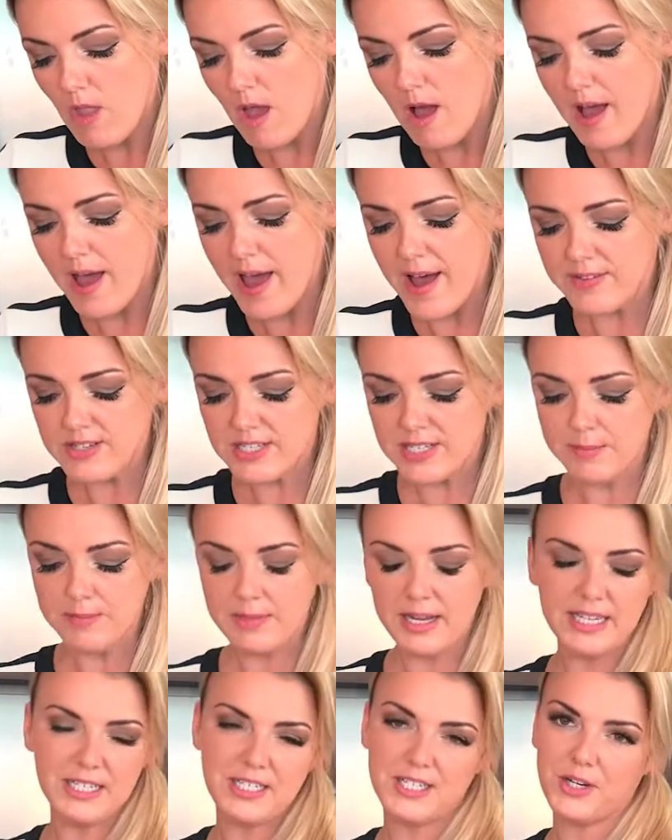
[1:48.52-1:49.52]
I have
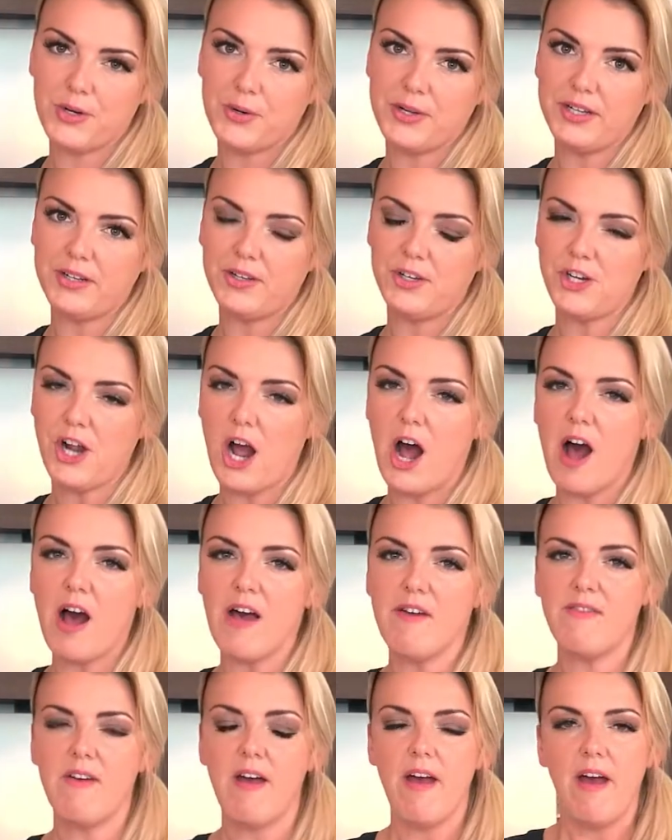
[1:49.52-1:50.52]
some nice green
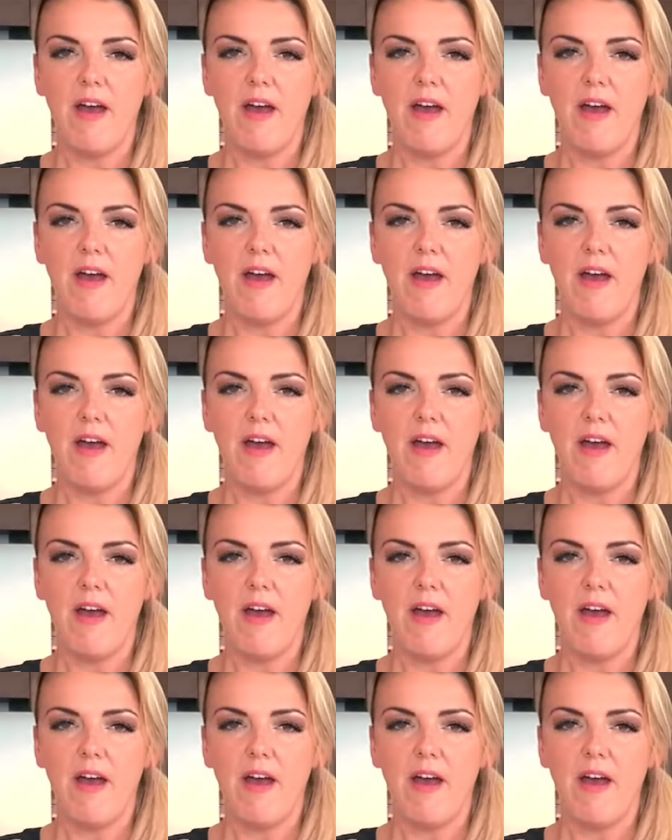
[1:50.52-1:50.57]
chive,